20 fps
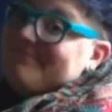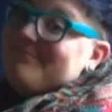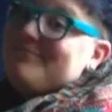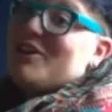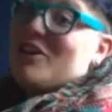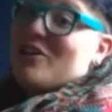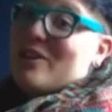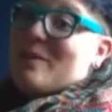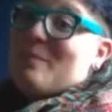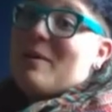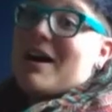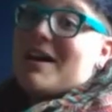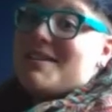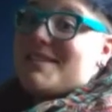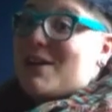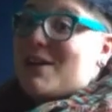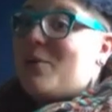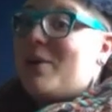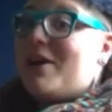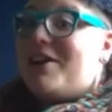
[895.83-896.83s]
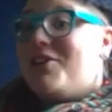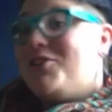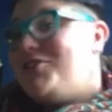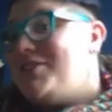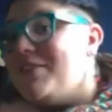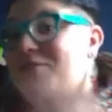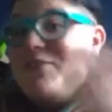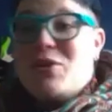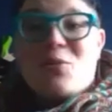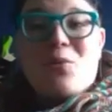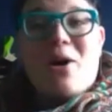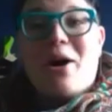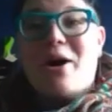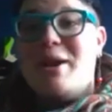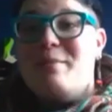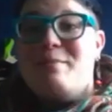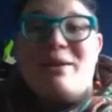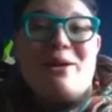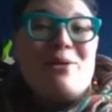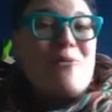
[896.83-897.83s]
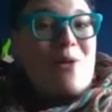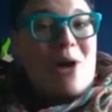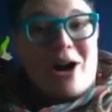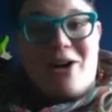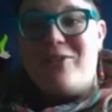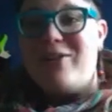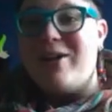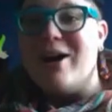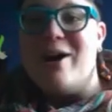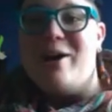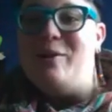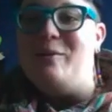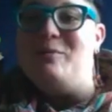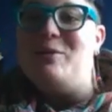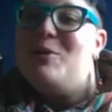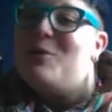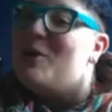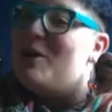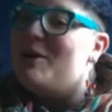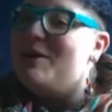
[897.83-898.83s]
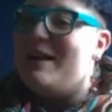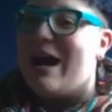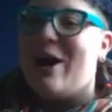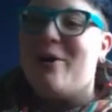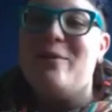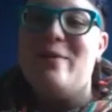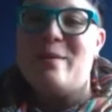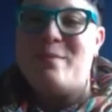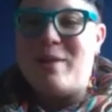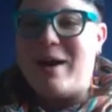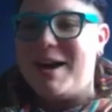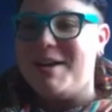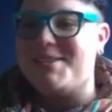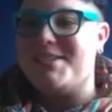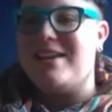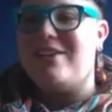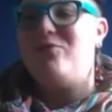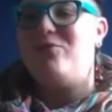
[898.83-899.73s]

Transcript: You're in the Posse of Weirdos. If you want to be welcome, you are now in the Posse